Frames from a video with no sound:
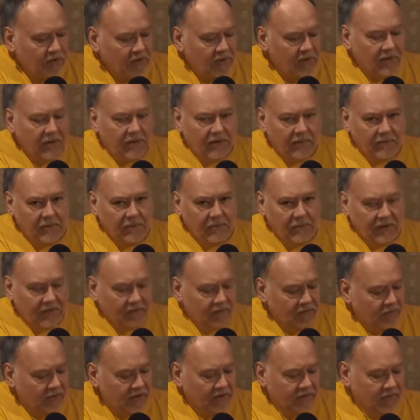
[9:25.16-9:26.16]
uh, a
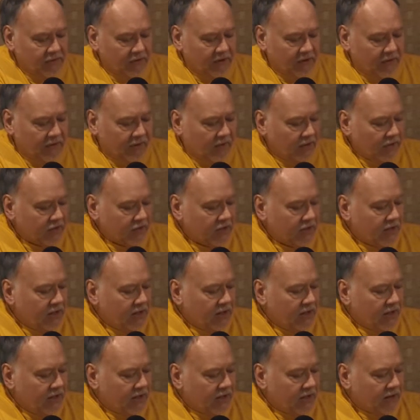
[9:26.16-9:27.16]
great friend of ours,
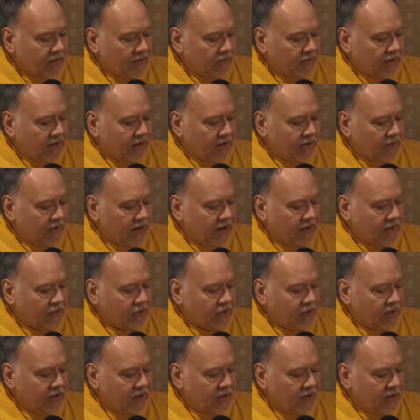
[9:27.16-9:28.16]
uh, Ronda
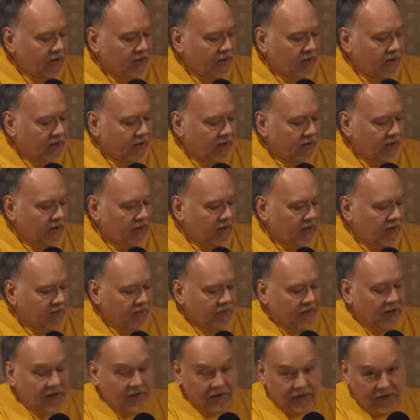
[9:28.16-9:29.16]
Rousey. Uh,
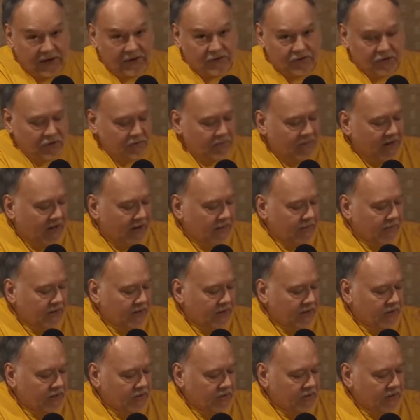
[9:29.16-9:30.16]
Ronda Rousey's mom
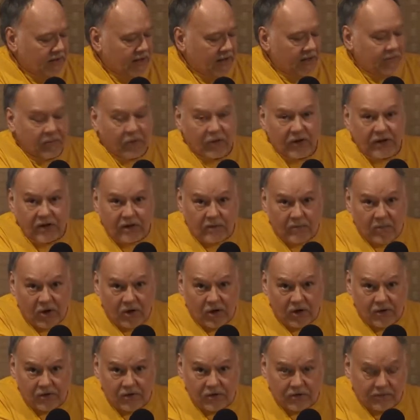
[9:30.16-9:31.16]
is Anne Maria
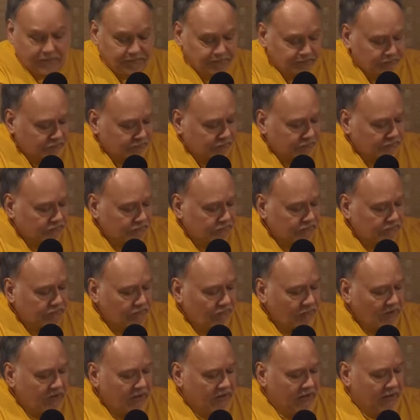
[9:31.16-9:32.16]
DeMars,
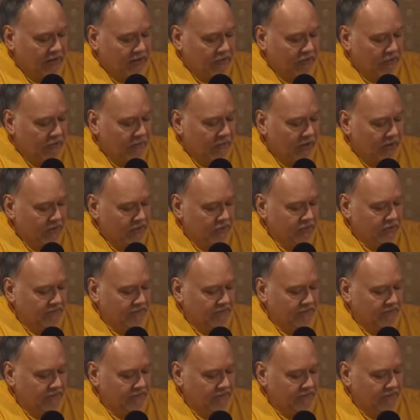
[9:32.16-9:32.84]
Dr. DeMars,